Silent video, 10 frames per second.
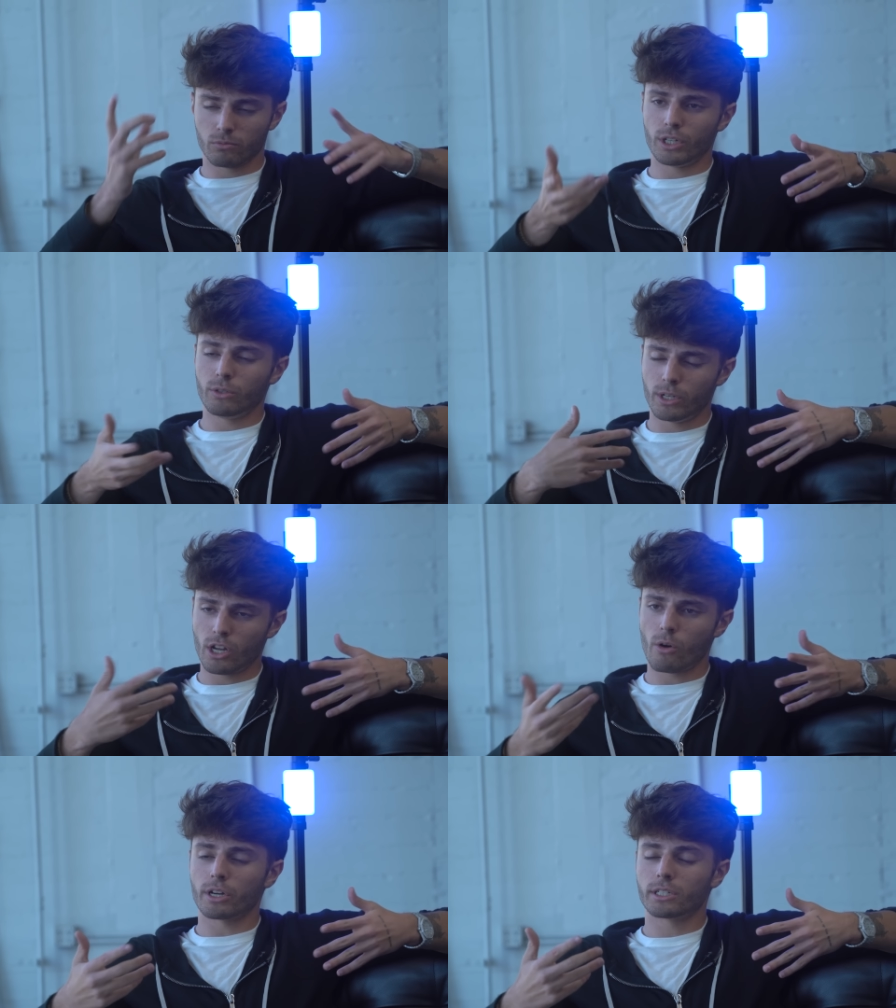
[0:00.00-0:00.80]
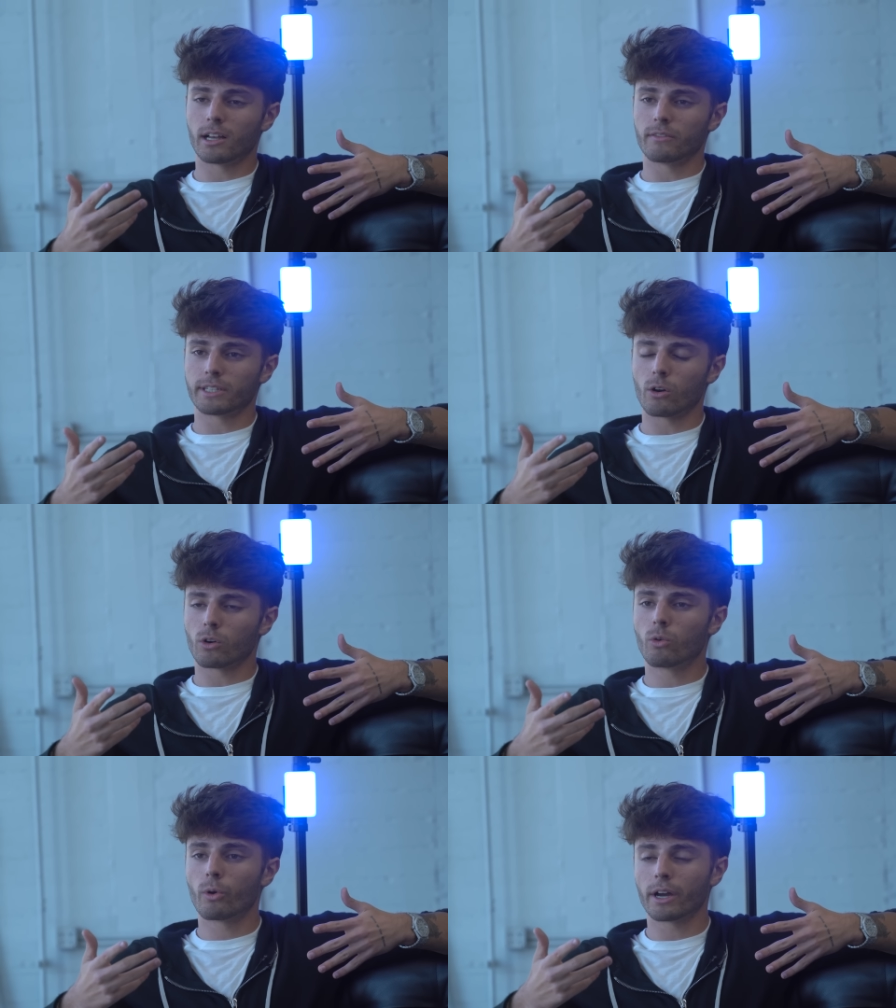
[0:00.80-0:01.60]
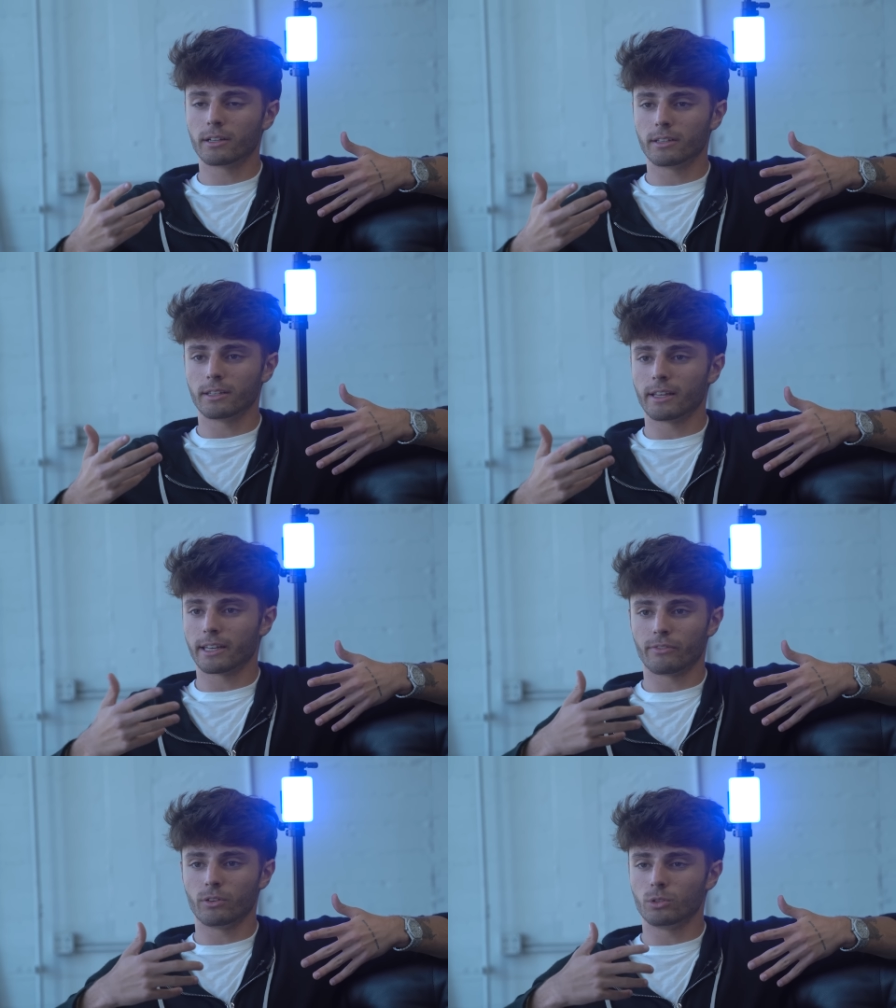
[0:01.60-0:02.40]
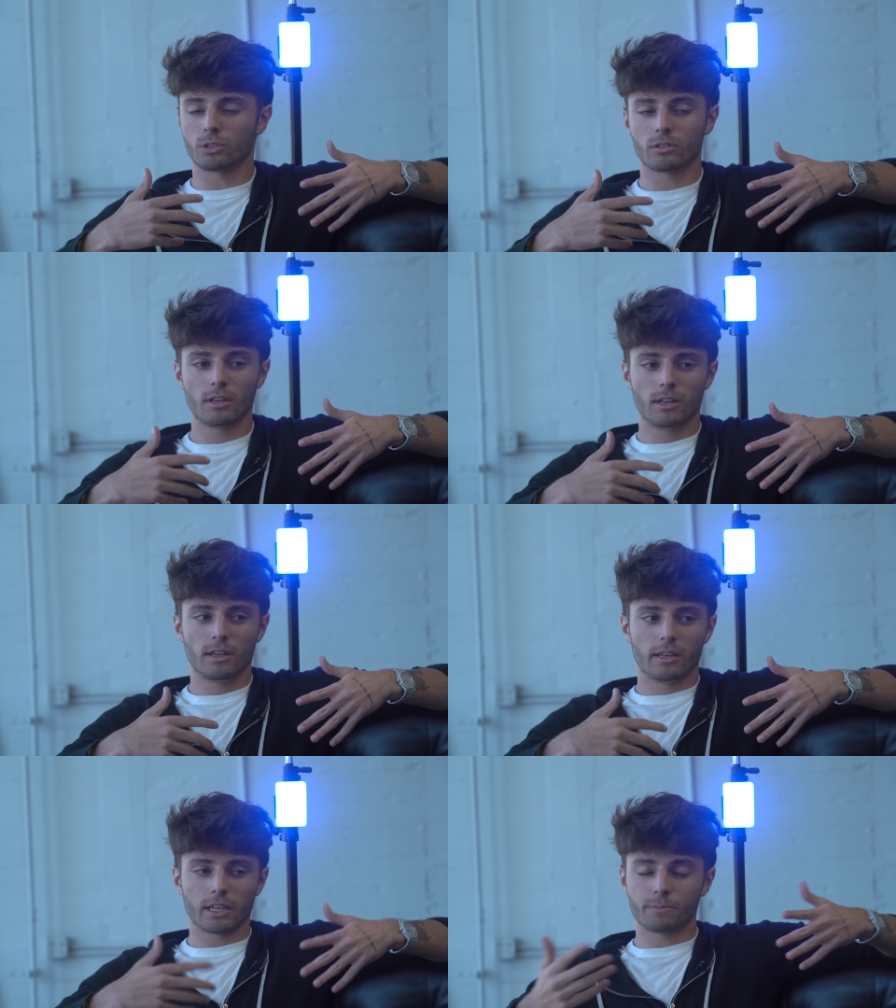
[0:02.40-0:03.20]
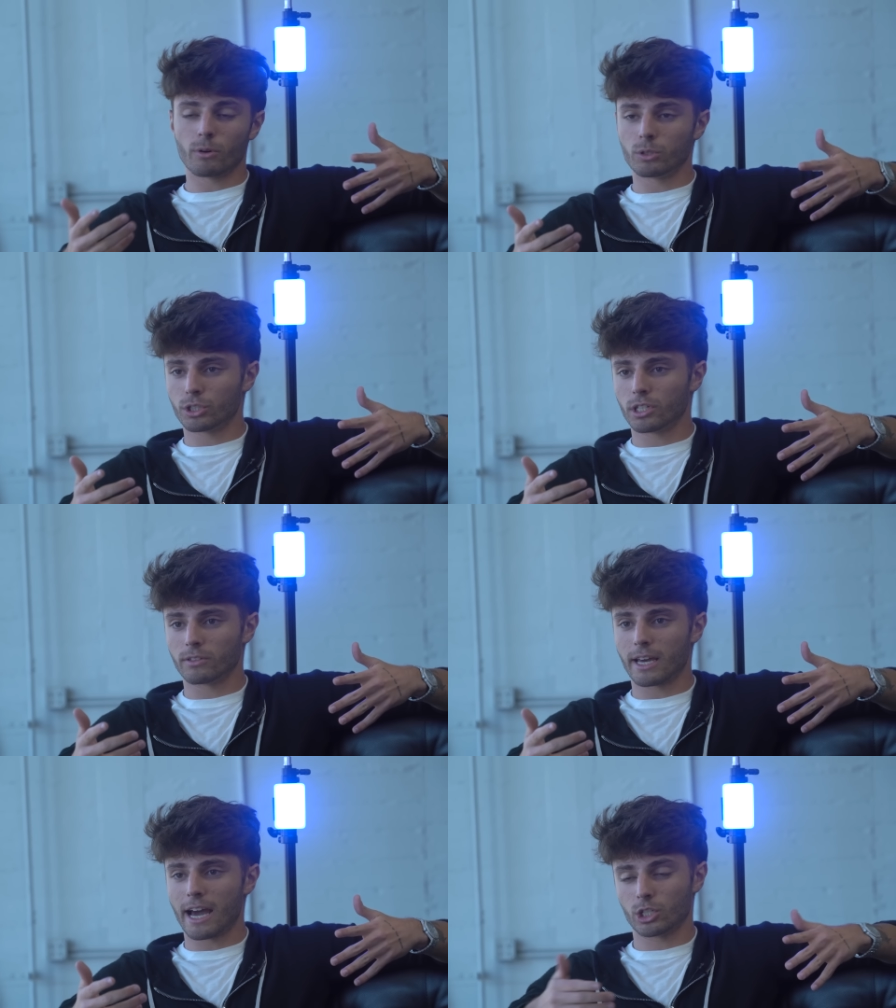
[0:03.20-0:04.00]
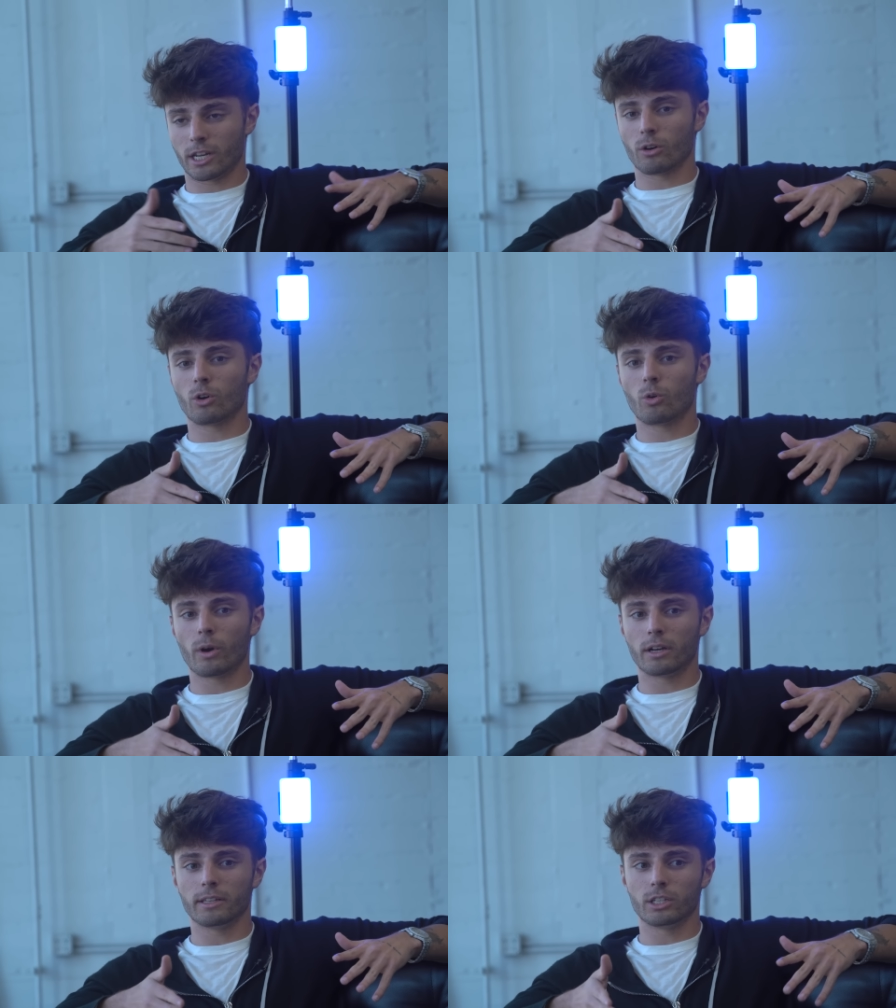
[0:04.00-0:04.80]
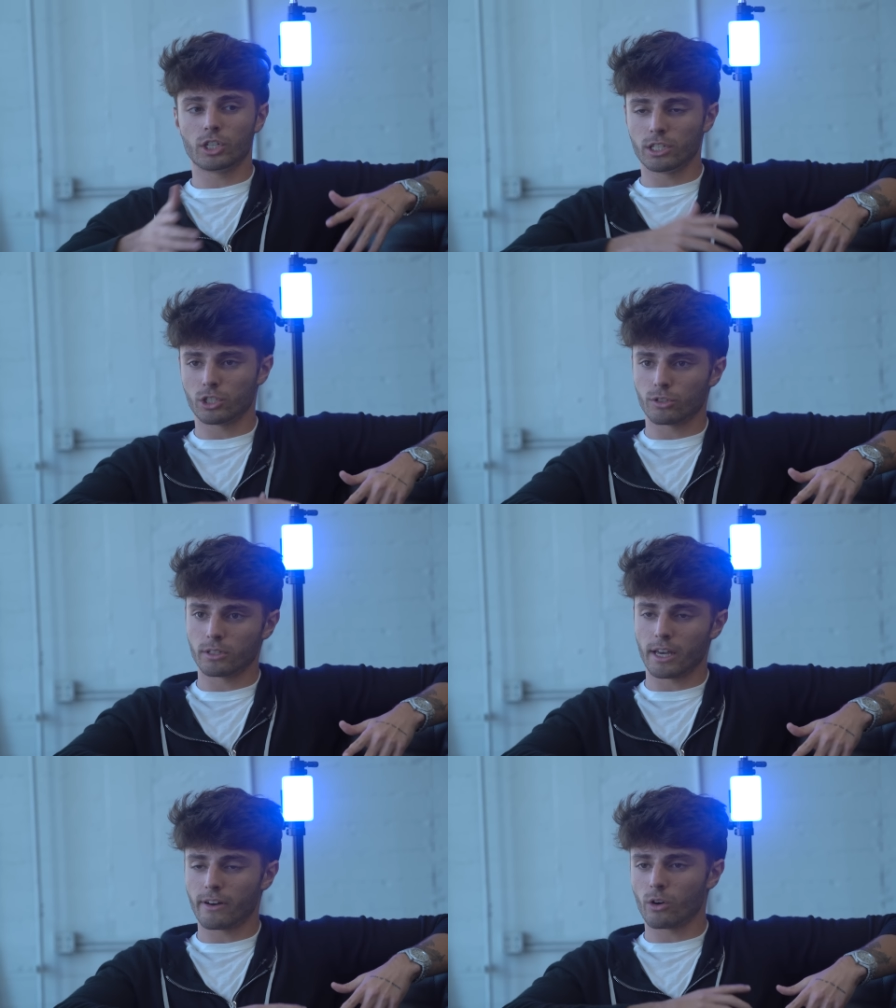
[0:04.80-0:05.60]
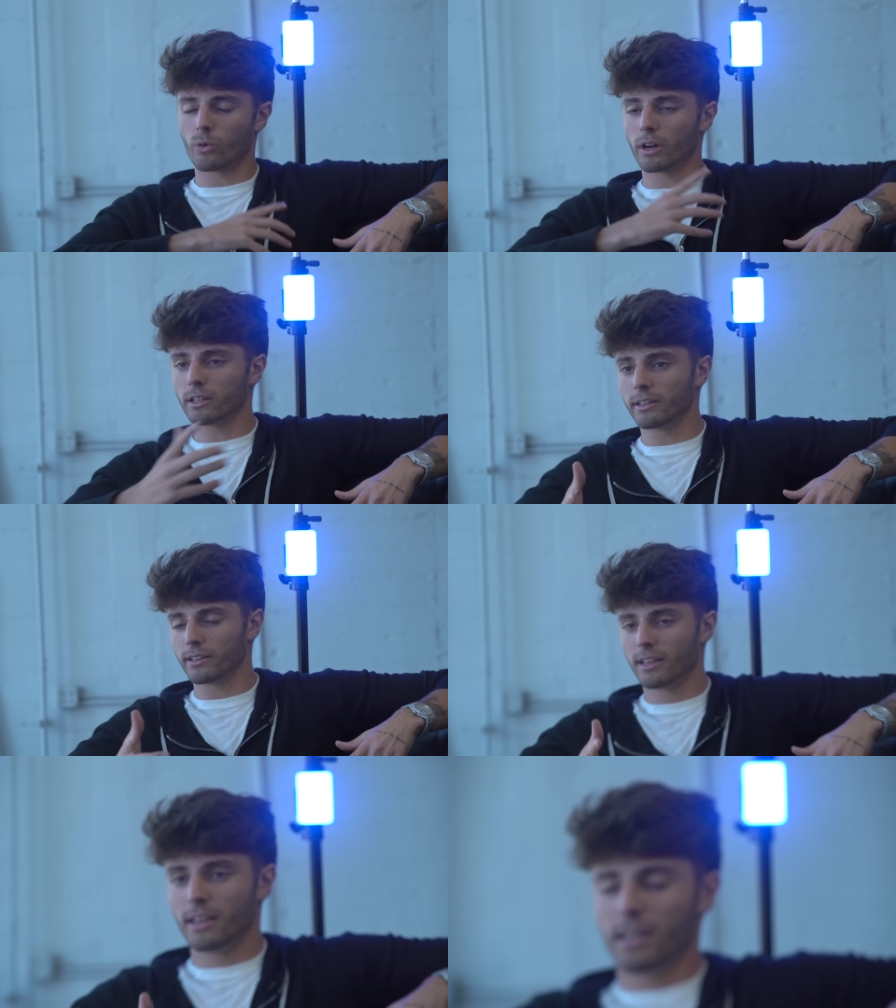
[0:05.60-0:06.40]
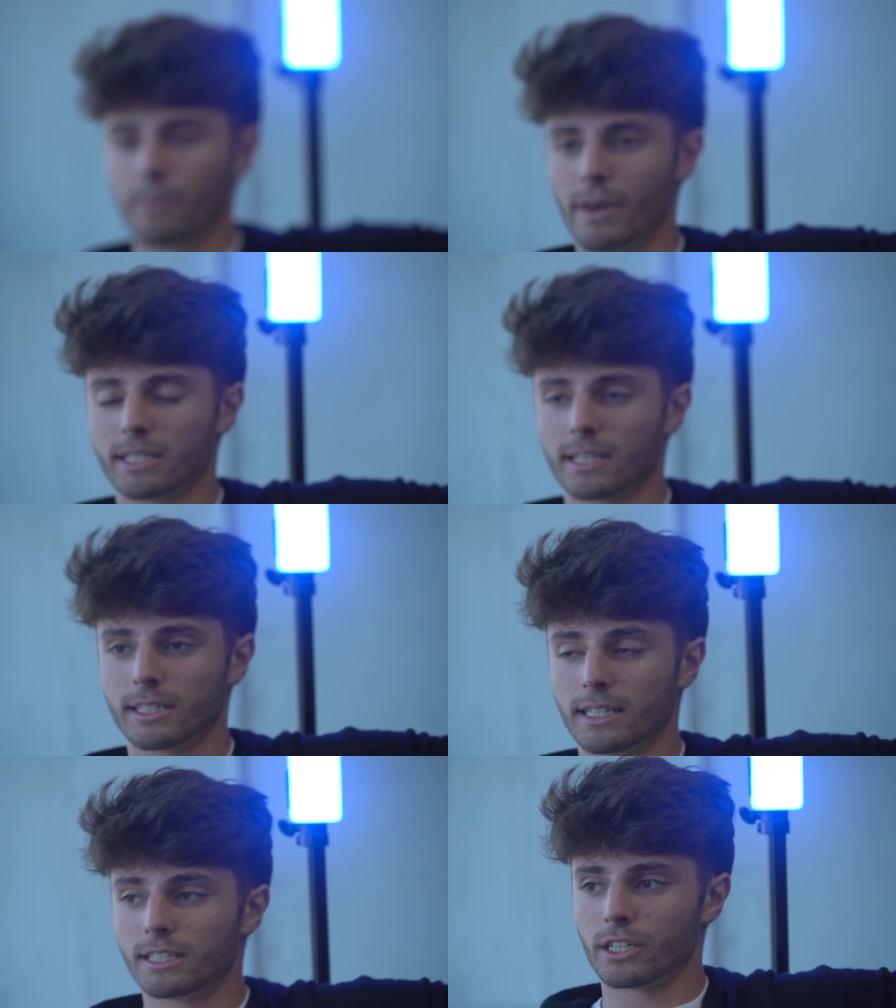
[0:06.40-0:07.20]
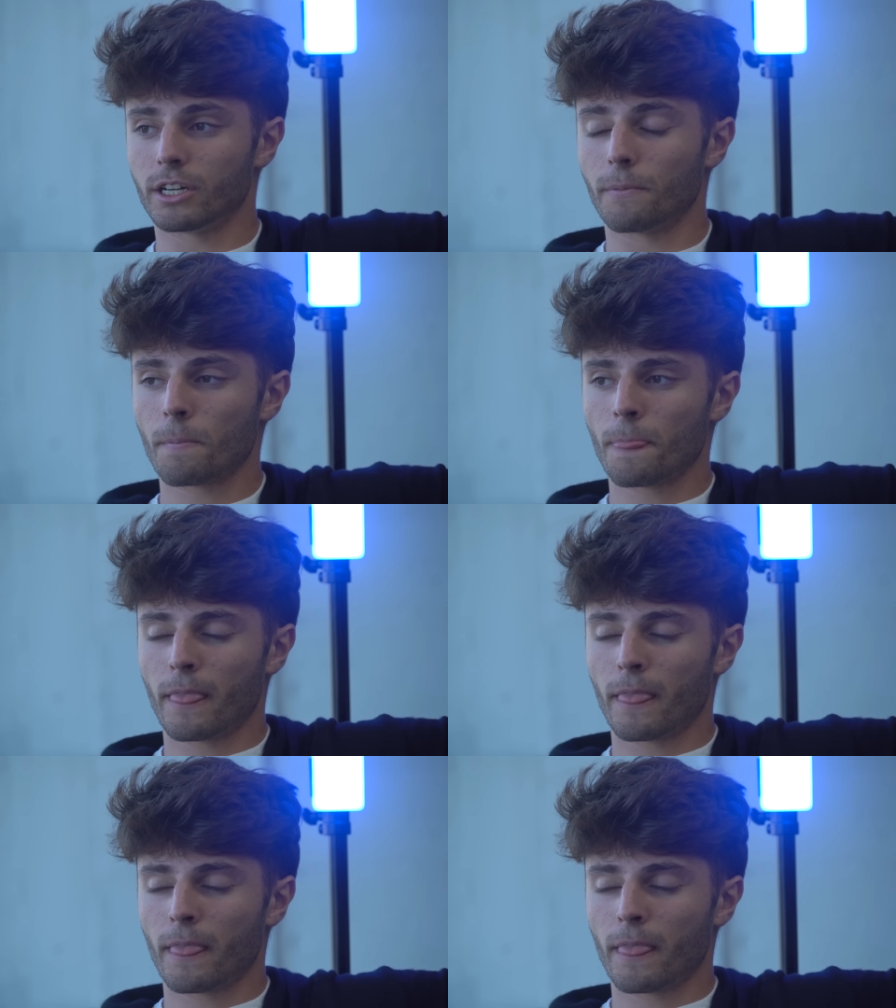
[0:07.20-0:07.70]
we, we know ourselves how quickly, like if you just expose yourself to action, how quickly it changes your life, how quickly it makes things easier.